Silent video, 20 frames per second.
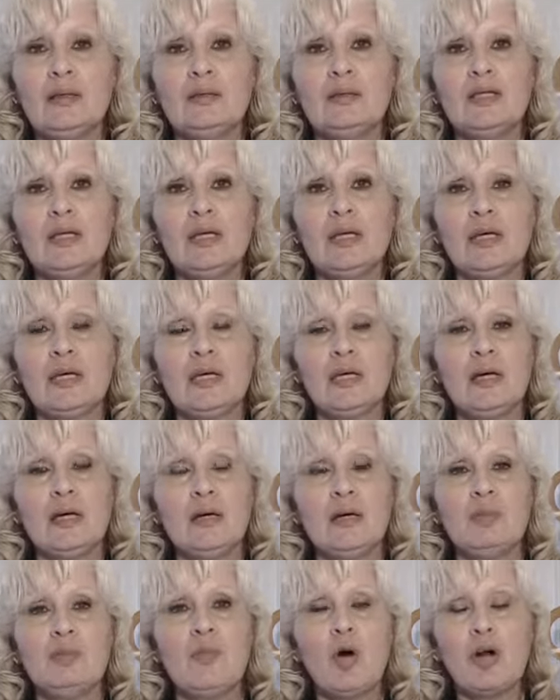the
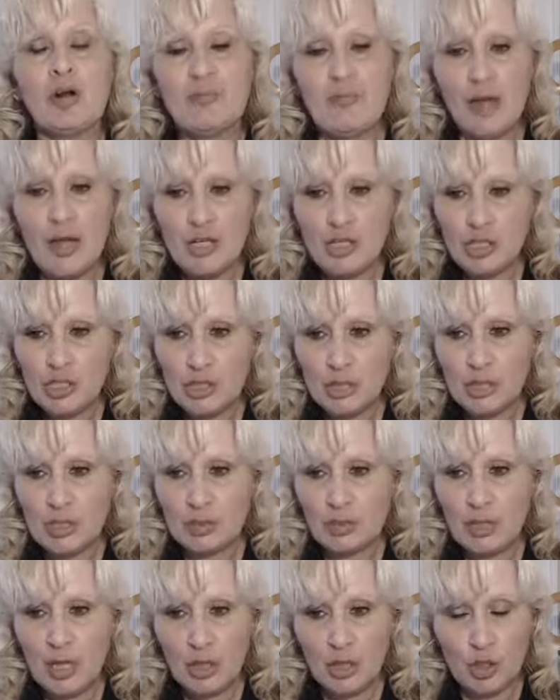
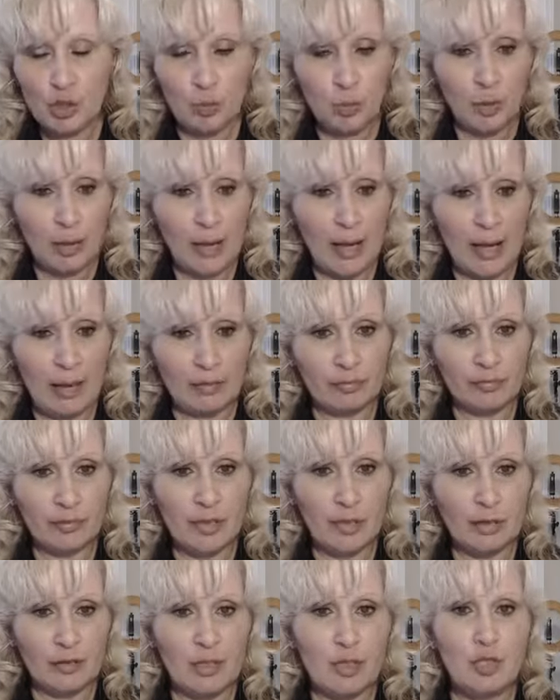motivation that you put out
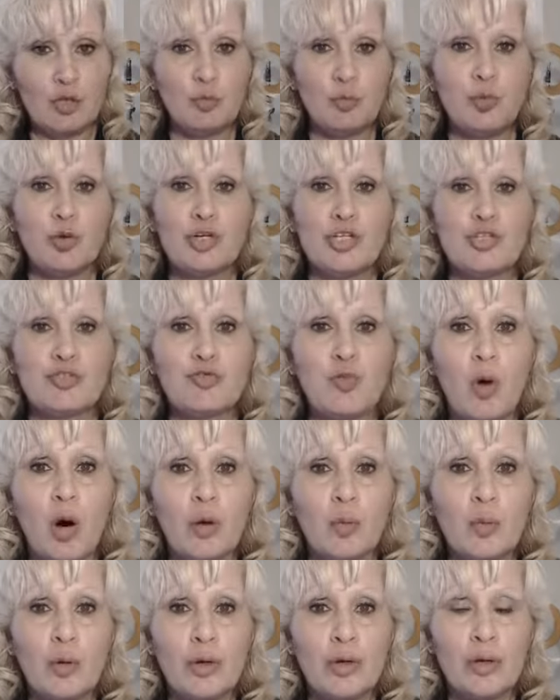there, that you push
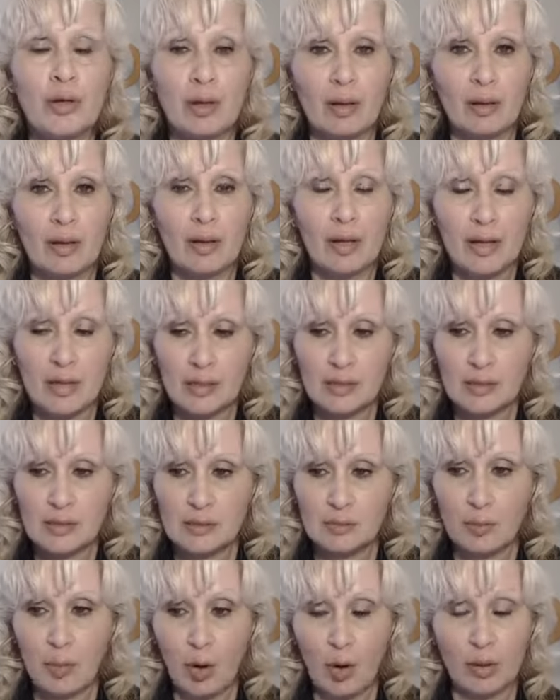forward,
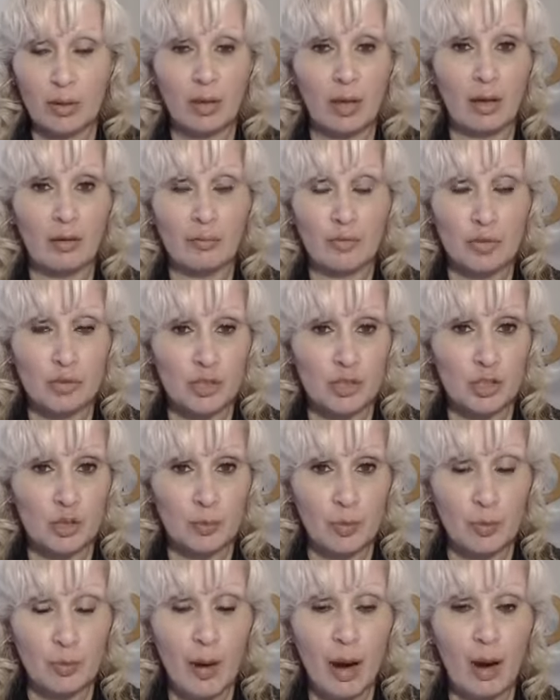is part of your
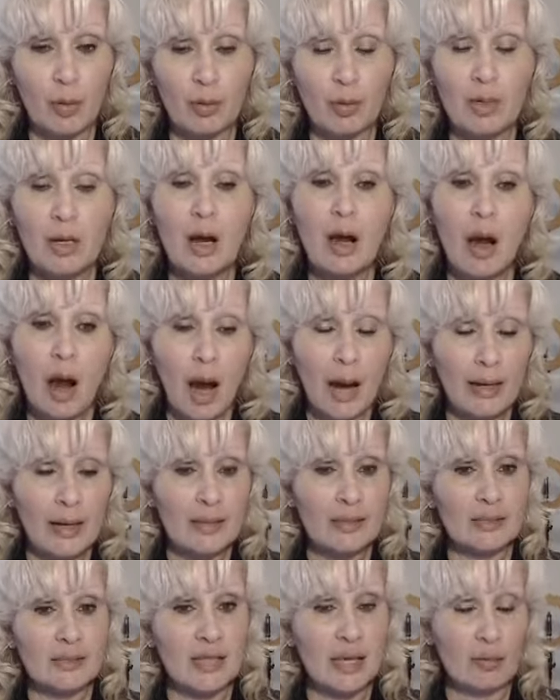superpower. I
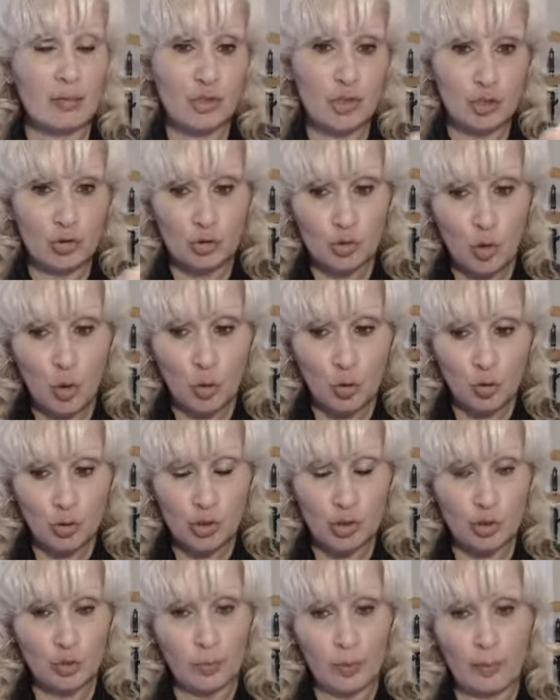didn't say it was your total
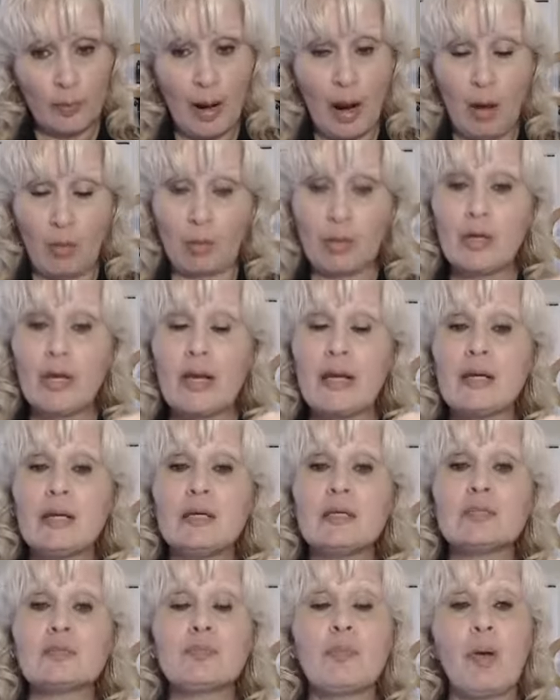superpower, it
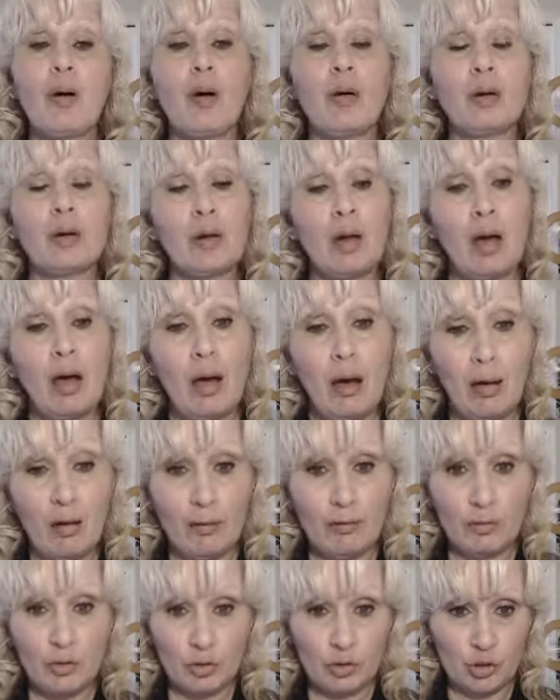is part
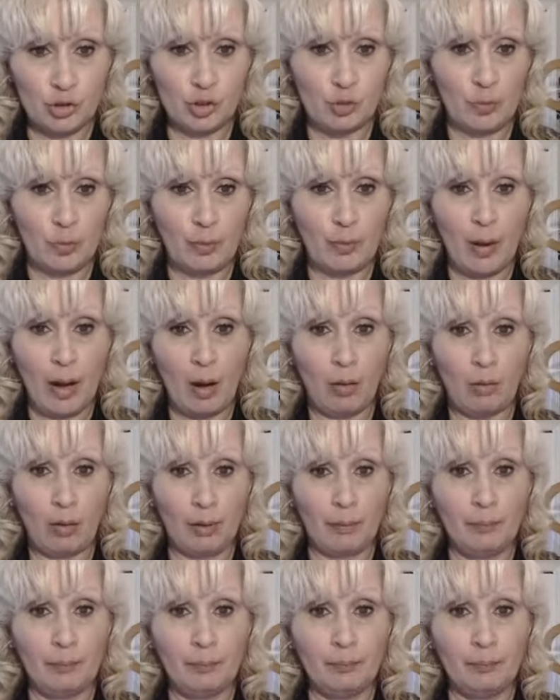of your superpower.